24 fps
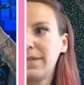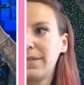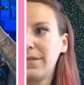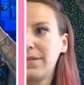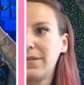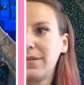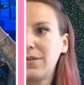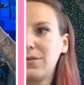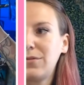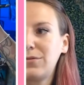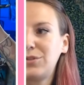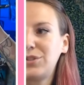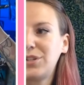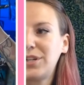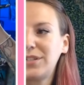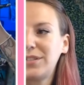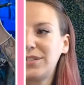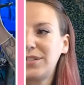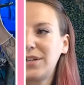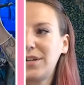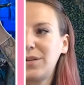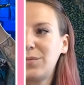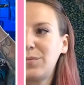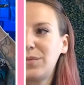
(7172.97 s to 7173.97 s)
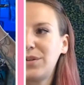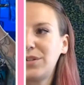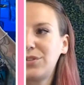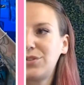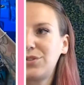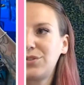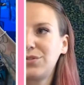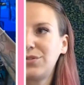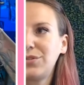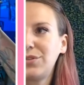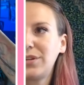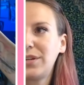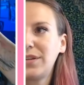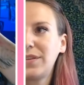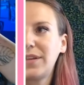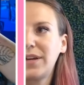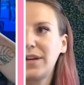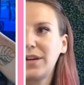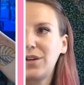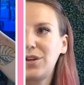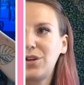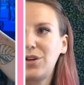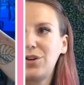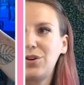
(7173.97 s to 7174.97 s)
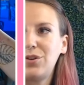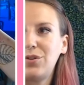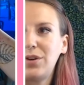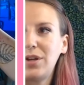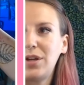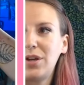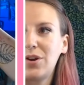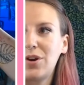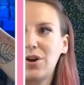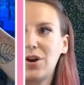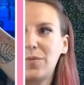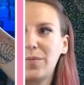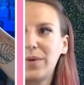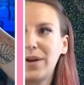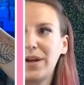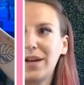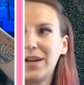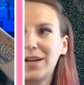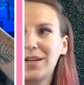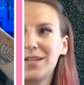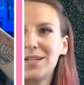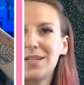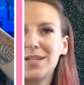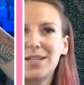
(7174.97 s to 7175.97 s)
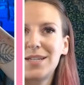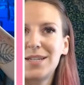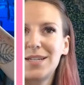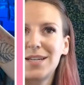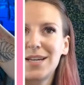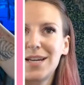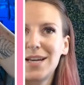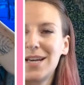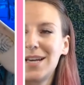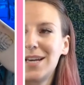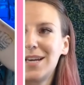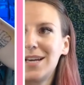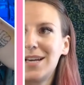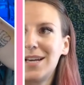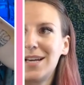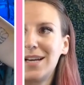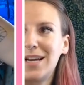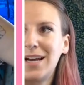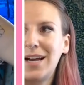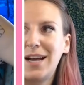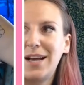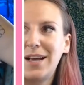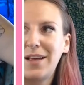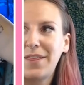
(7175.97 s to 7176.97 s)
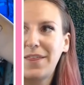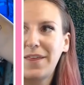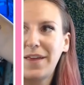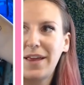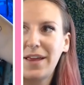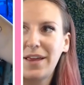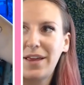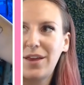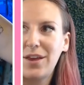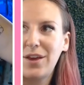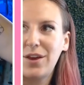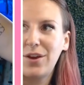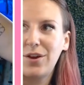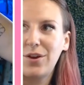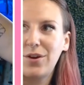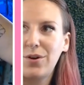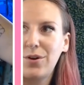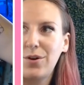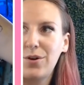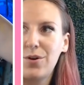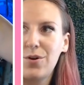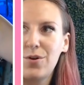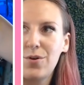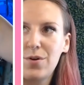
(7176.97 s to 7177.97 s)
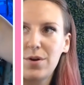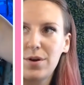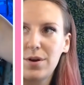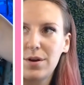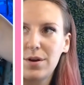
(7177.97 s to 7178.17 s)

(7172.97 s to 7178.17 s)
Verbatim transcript: Oh, Justin, I missed your look at that cutie comment. Thank you.